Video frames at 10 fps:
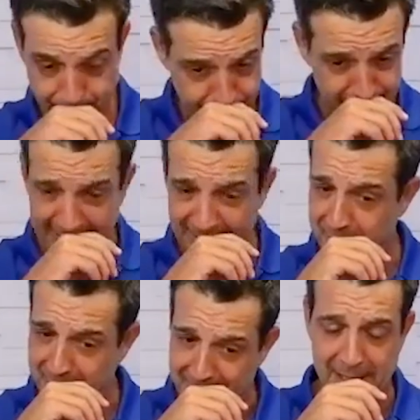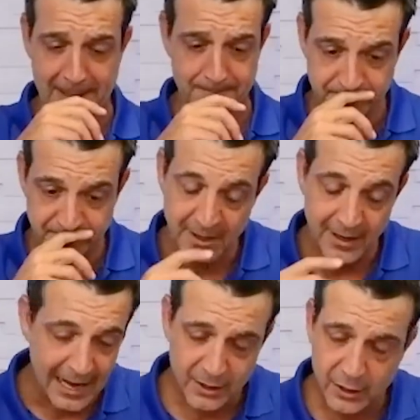He's a big man.
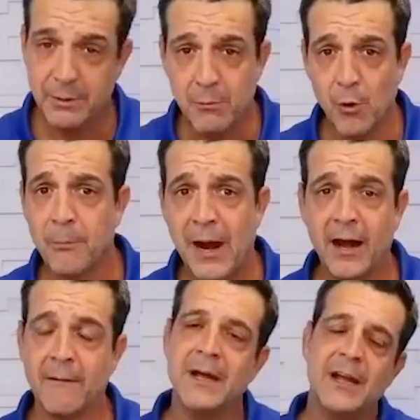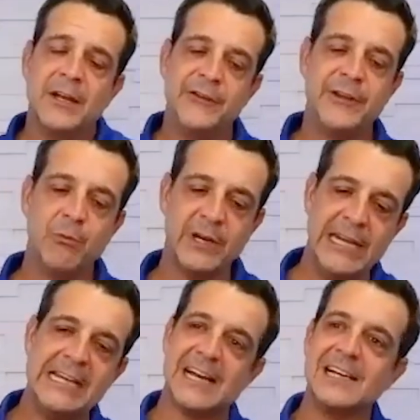I couldn't be more proud of. You see, when
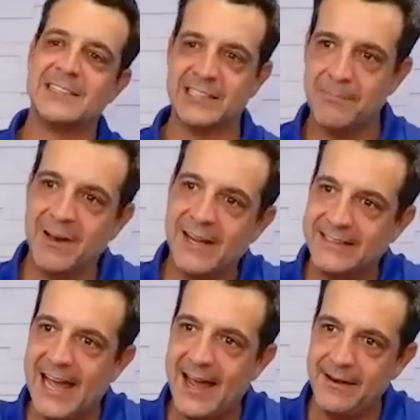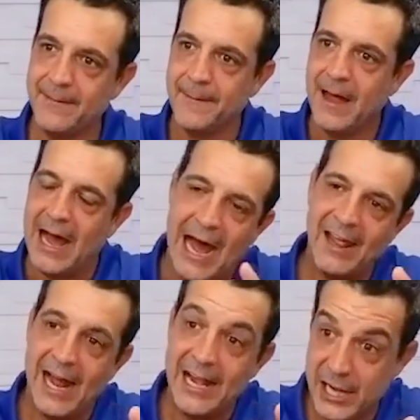he does something like that, I,
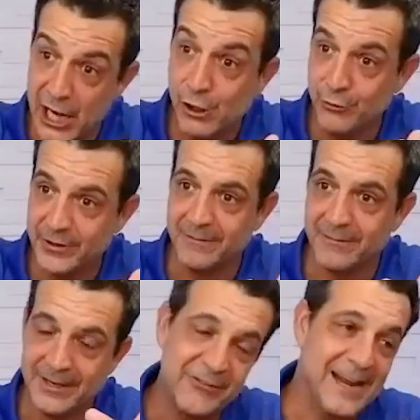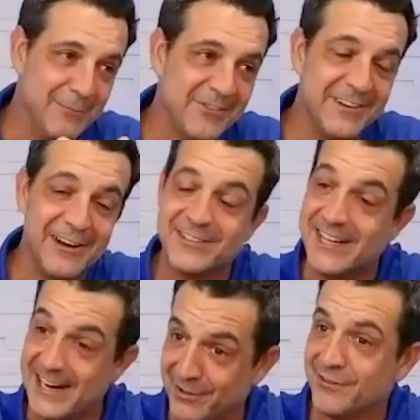I know that his name is
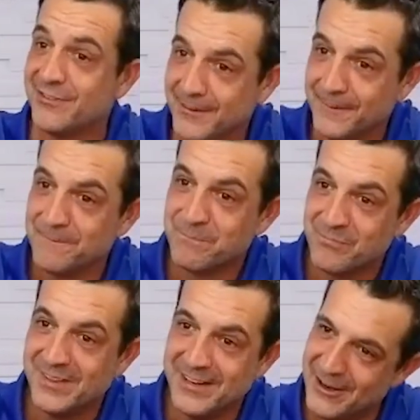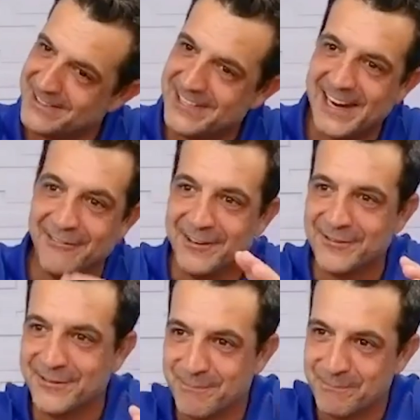Narratavius.
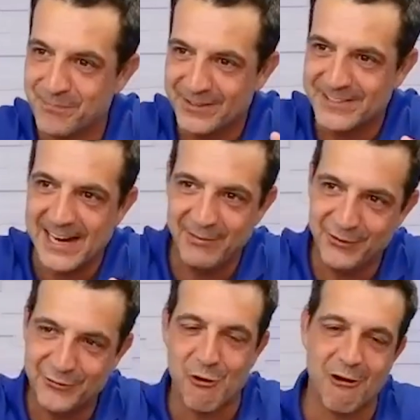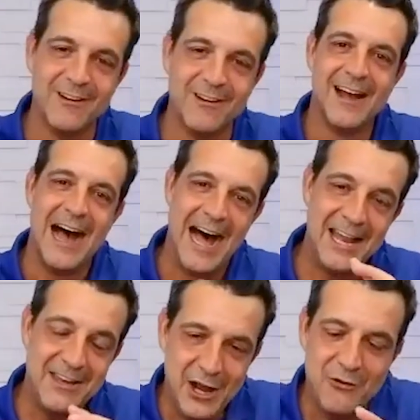Narratavius. Narratavius Stark. I
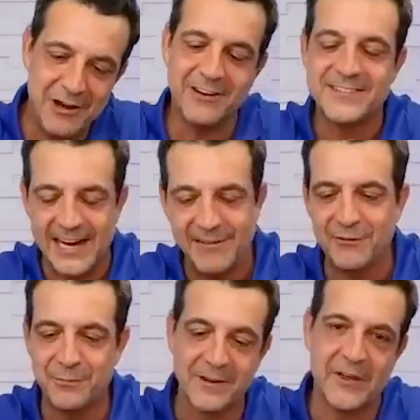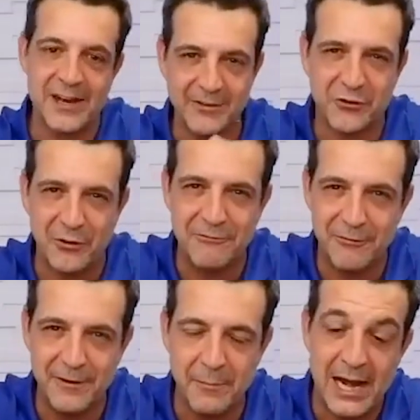know Narratavius because I, he's a great
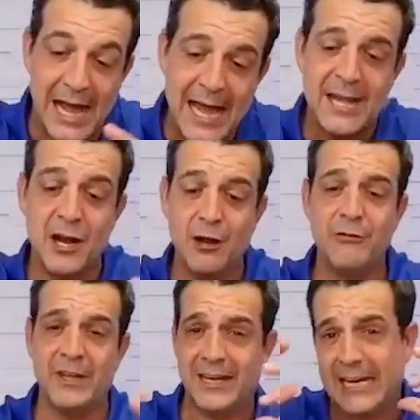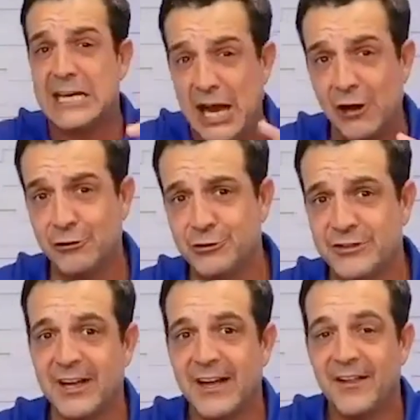friend of mine. I know that he knows
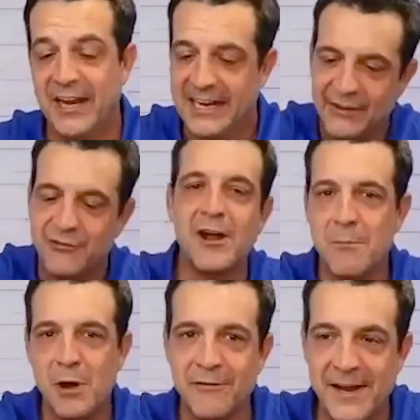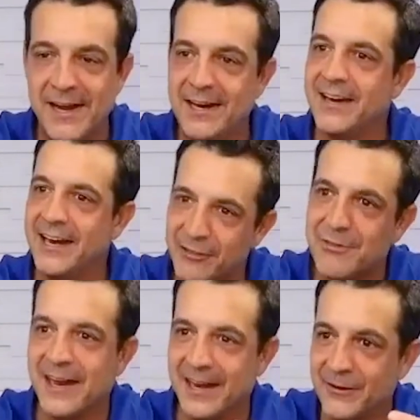that he's going to motivate and, and,
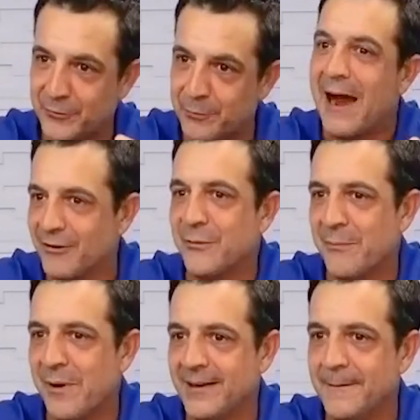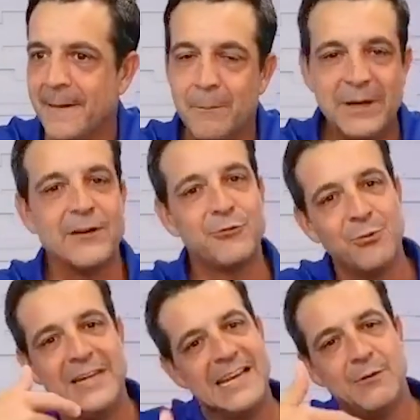and inspire somebody because when
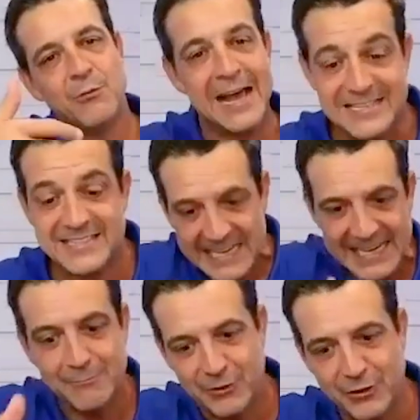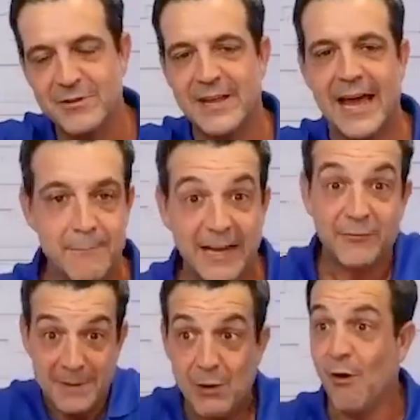he when I see him doing that, it makes
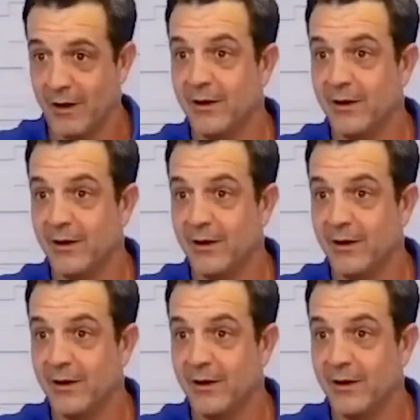me want to